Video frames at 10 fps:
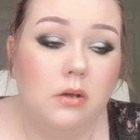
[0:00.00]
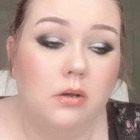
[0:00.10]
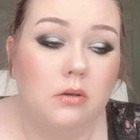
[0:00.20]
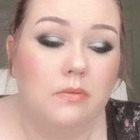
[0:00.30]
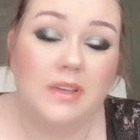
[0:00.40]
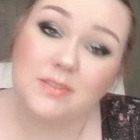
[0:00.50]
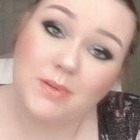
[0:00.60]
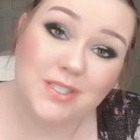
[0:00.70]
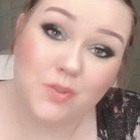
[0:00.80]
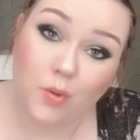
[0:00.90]
that's my
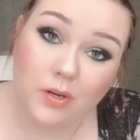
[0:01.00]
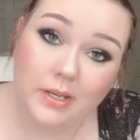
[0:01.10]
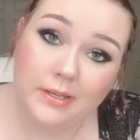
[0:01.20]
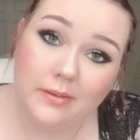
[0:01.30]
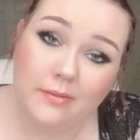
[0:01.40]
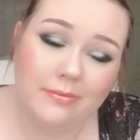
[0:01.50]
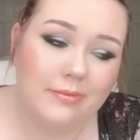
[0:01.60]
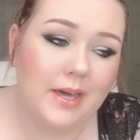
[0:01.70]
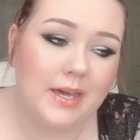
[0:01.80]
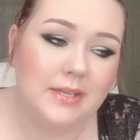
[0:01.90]
story.
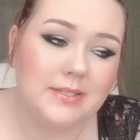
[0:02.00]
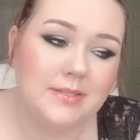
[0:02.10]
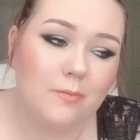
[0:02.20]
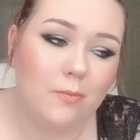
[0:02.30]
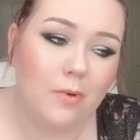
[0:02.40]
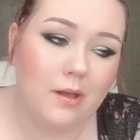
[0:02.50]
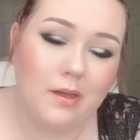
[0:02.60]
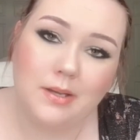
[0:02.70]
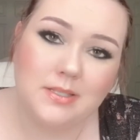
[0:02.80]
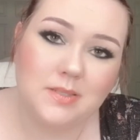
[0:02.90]
That is why
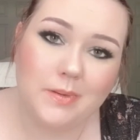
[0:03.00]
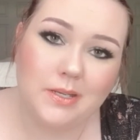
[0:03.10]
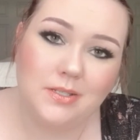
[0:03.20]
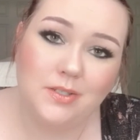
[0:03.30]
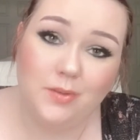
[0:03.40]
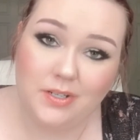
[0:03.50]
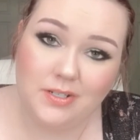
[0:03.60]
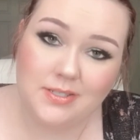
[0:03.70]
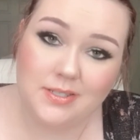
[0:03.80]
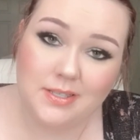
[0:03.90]
I spent New
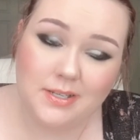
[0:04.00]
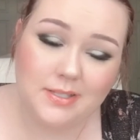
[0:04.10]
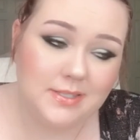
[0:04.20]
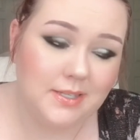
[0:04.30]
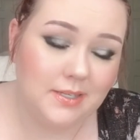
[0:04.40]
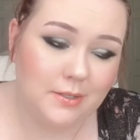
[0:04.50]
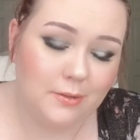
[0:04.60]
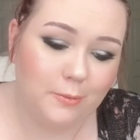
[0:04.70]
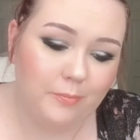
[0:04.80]
Year's in the ICU.